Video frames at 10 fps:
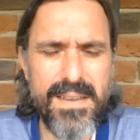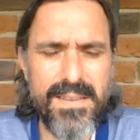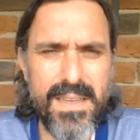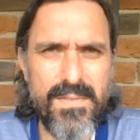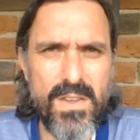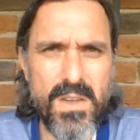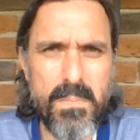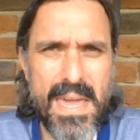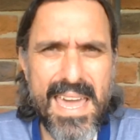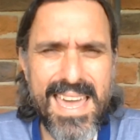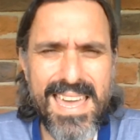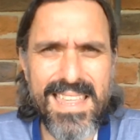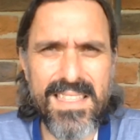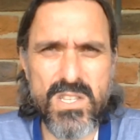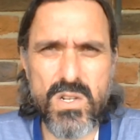If you compare
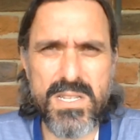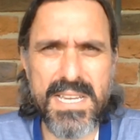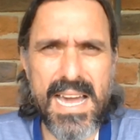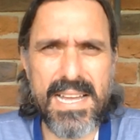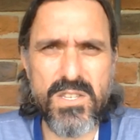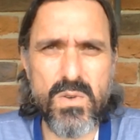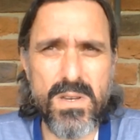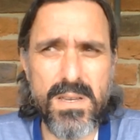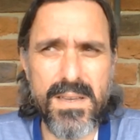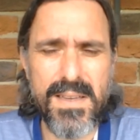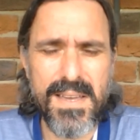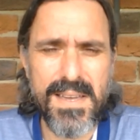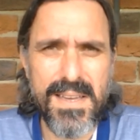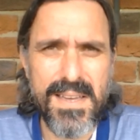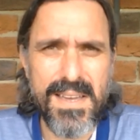this sort of cigar to
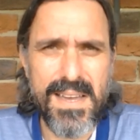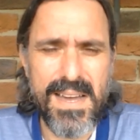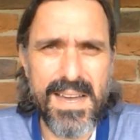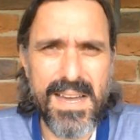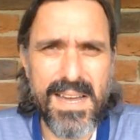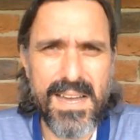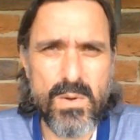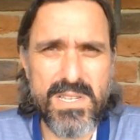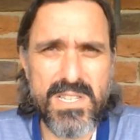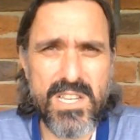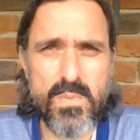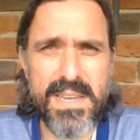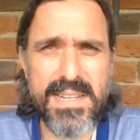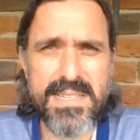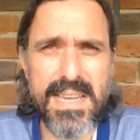a quintessential
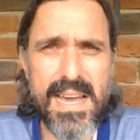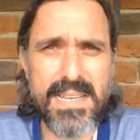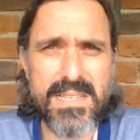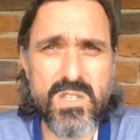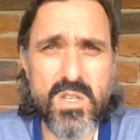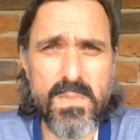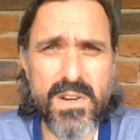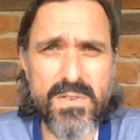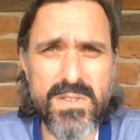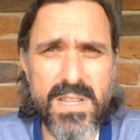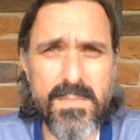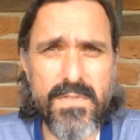beginner cigar such as the Monte Cristo No.